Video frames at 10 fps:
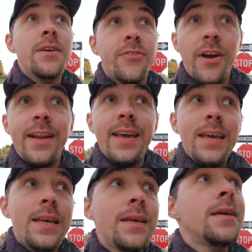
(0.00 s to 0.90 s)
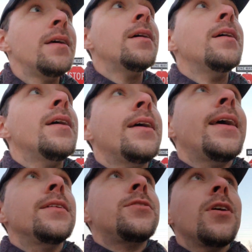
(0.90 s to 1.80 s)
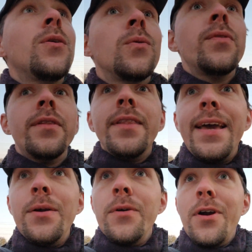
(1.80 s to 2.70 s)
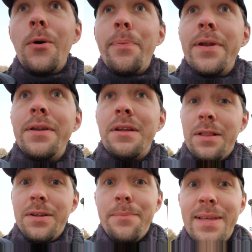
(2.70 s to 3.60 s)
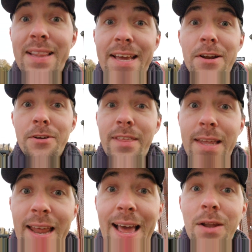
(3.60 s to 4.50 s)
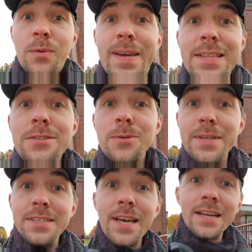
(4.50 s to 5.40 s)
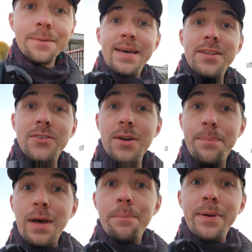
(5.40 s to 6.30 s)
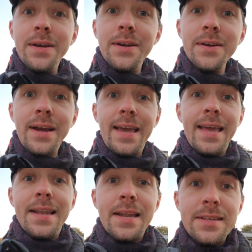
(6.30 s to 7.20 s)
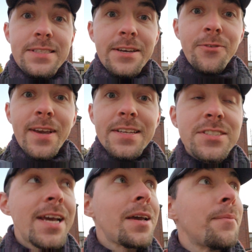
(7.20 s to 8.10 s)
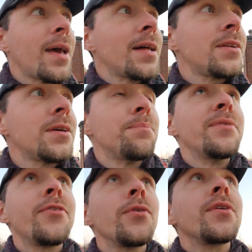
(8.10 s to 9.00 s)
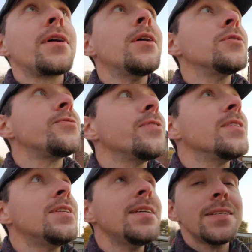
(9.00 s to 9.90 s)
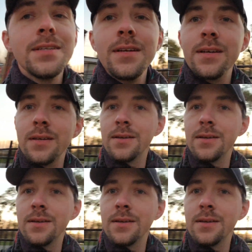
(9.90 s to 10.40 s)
Friday. And so they were open a little bit later than Halloween, so we decided to make the trip up here and see if we could check them out before they're closed for the season.